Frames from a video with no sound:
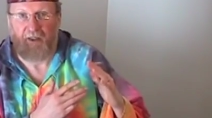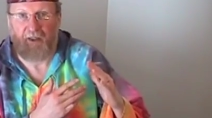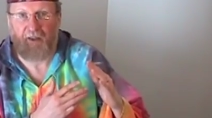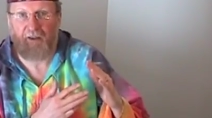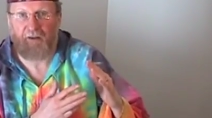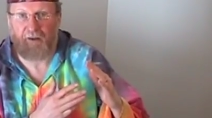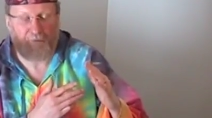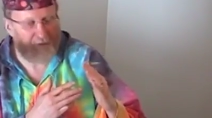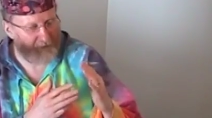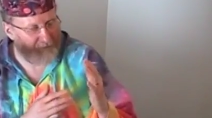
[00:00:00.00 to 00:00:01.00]
a little
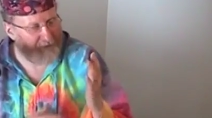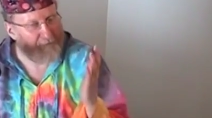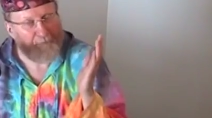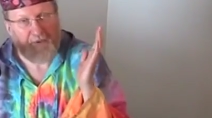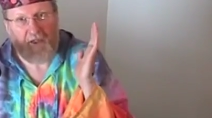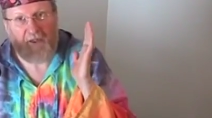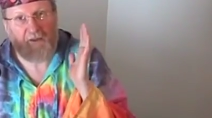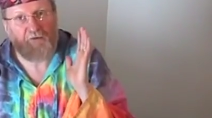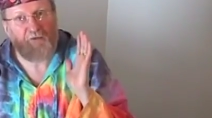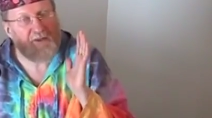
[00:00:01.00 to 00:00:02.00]
bit of that. And
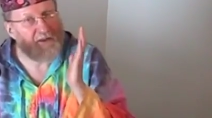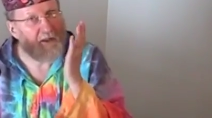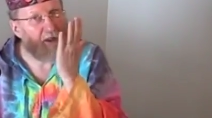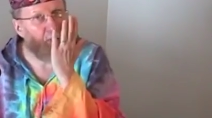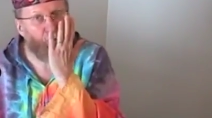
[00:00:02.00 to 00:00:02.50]
it feels like,